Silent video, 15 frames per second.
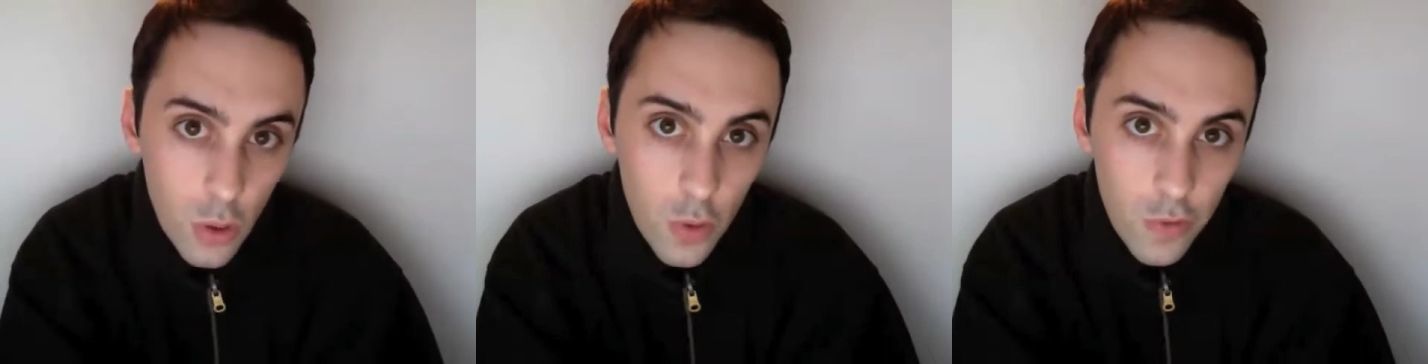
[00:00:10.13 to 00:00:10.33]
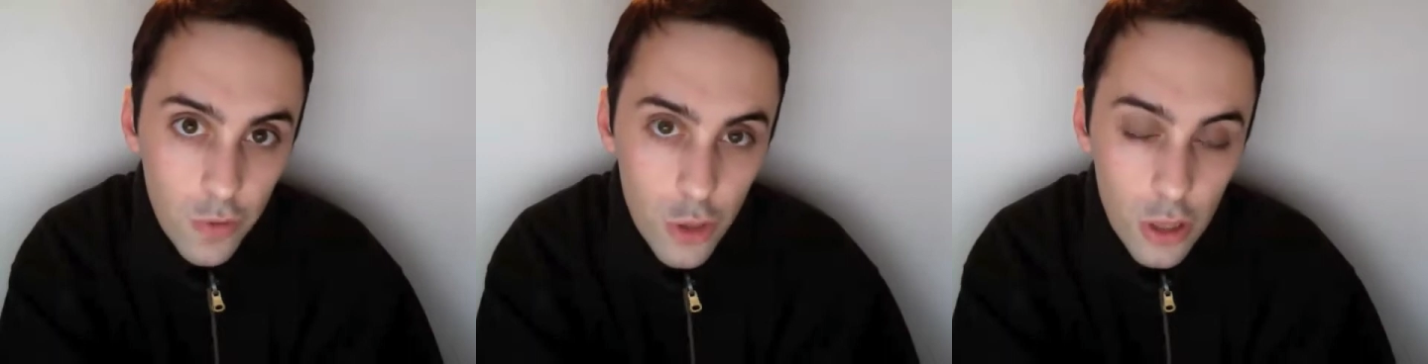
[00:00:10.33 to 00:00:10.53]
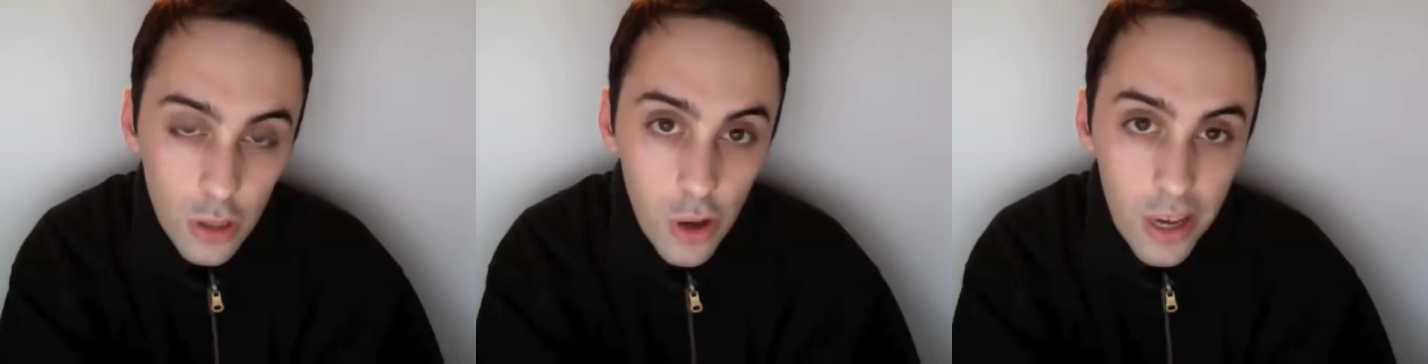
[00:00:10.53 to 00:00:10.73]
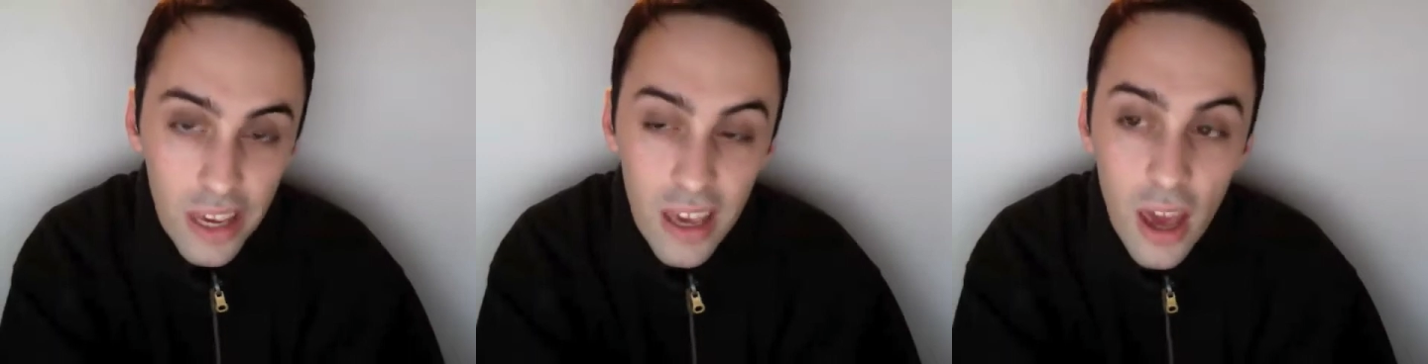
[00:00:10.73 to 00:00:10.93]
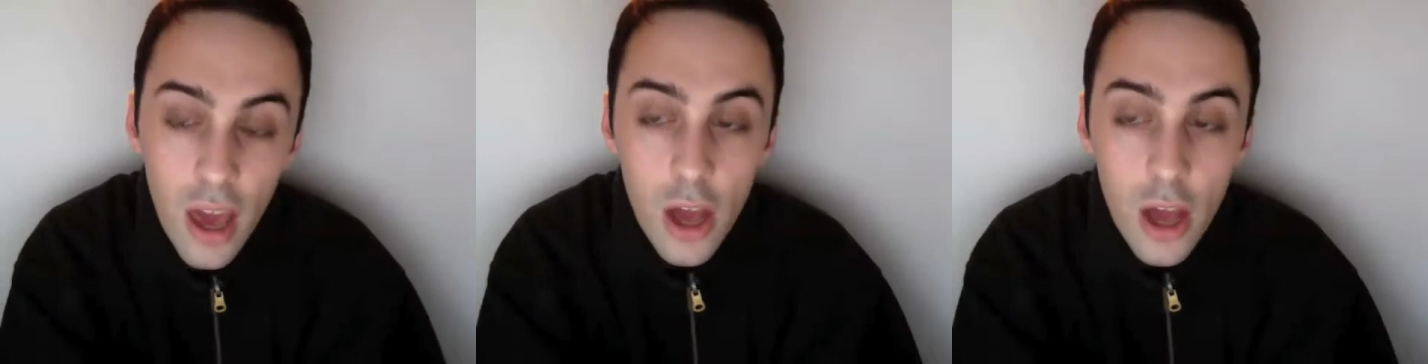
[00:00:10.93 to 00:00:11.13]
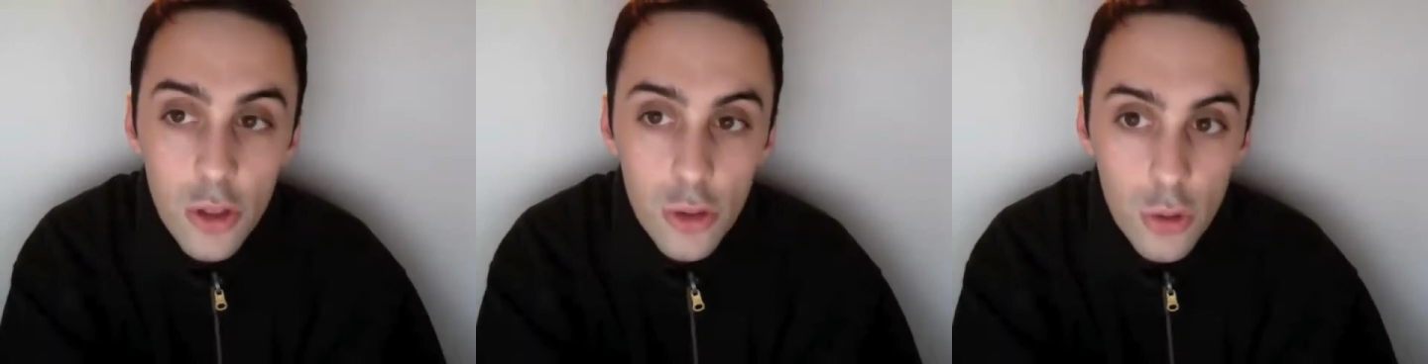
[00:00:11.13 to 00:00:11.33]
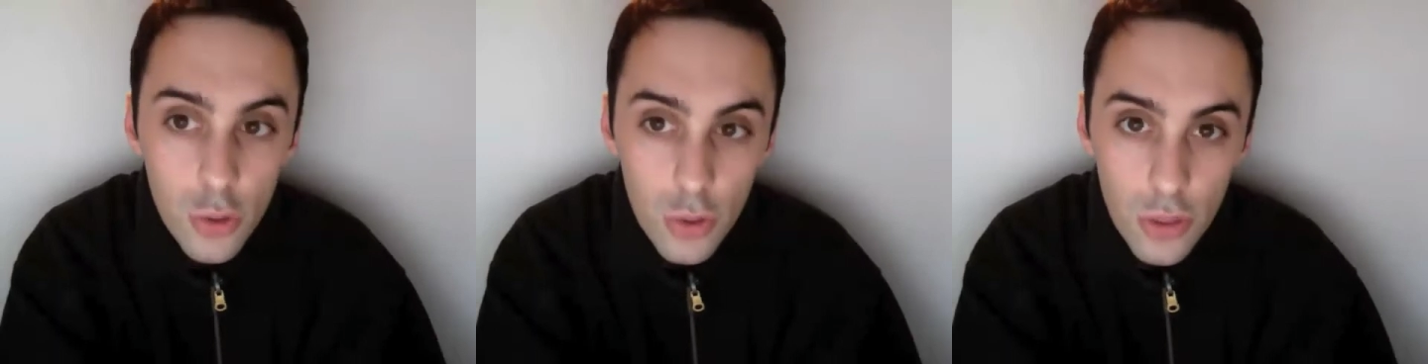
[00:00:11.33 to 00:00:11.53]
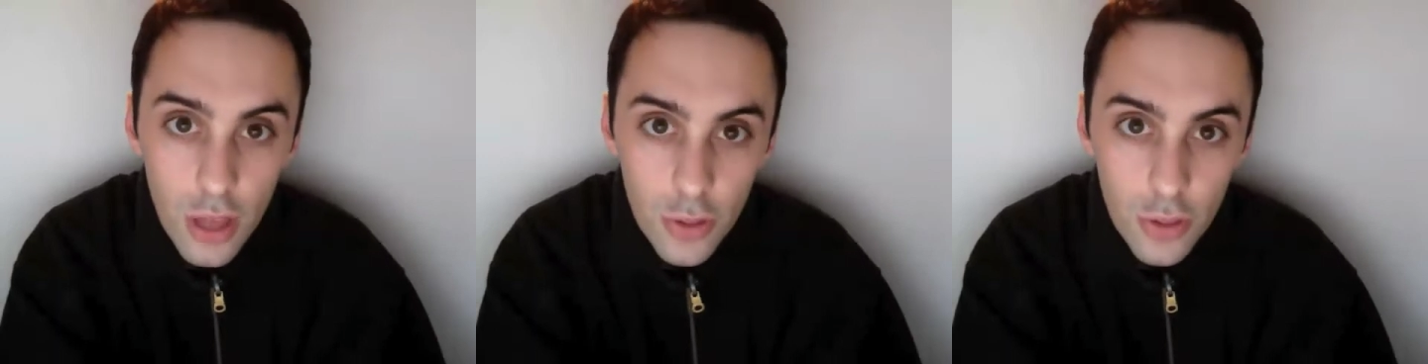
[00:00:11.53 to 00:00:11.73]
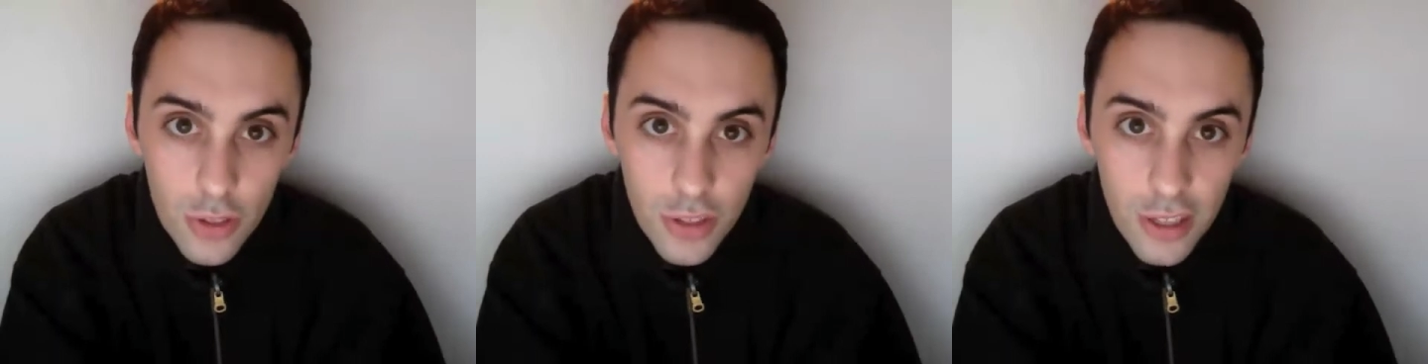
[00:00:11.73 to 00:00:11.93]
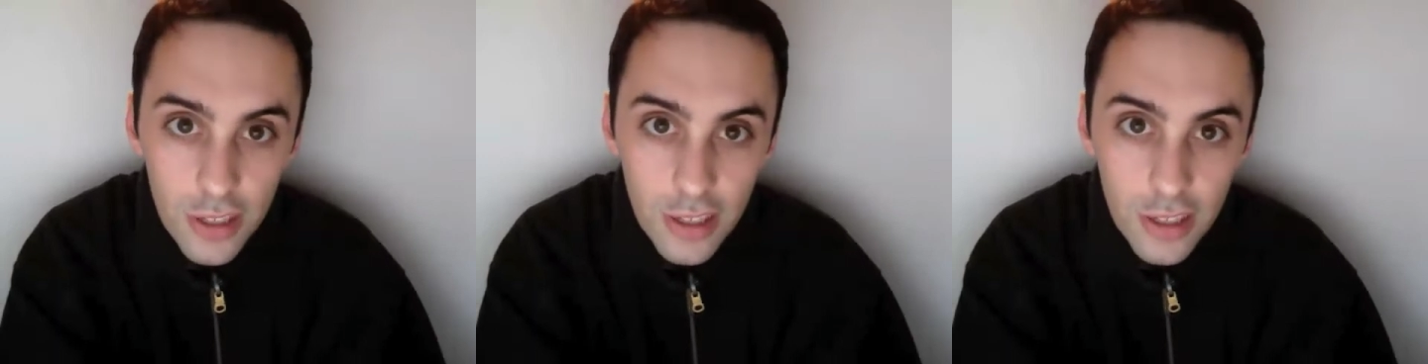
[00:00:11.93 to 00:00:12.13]
of July two
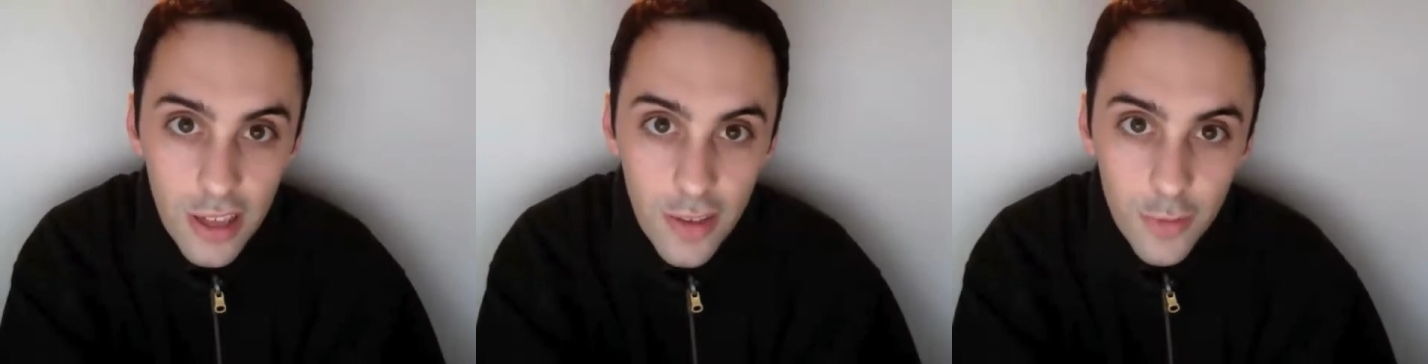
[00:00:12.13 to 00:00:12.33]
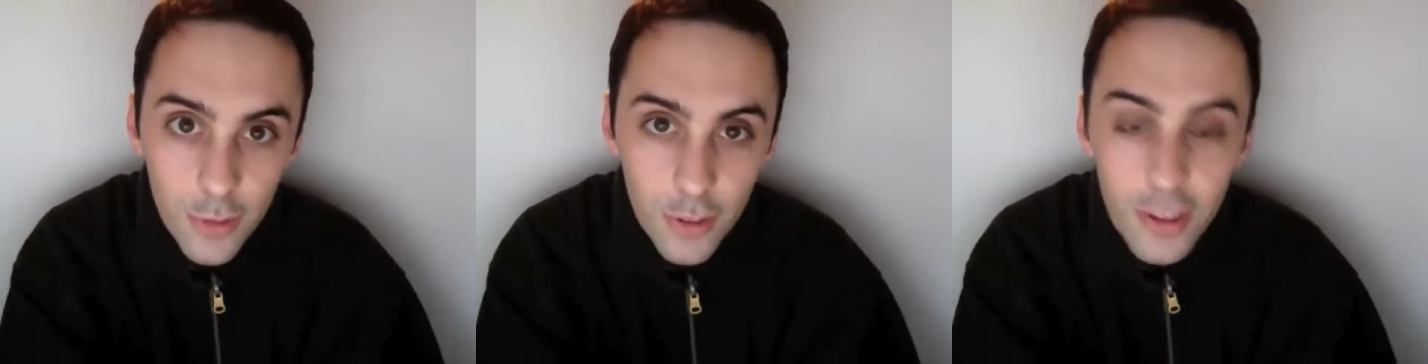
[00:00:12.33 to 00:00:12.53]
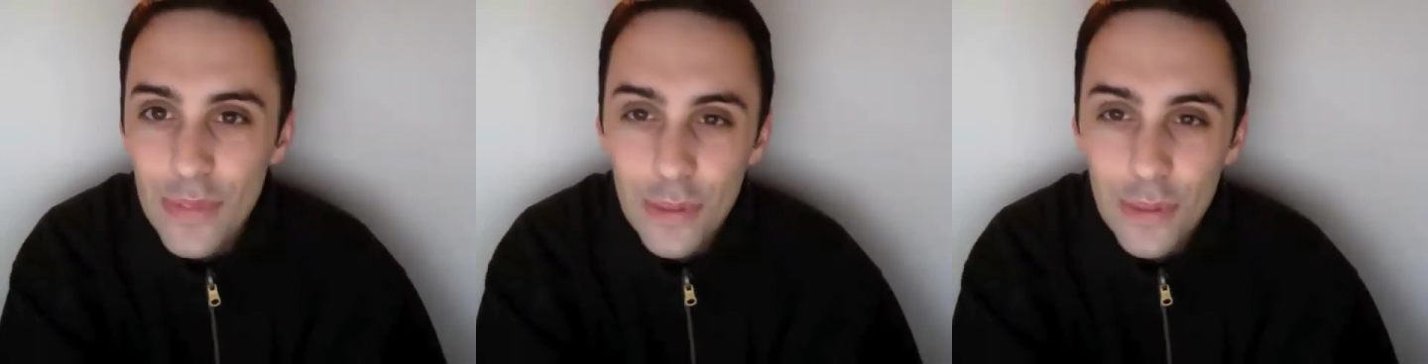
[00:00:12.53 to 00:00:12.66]
thousand eleven.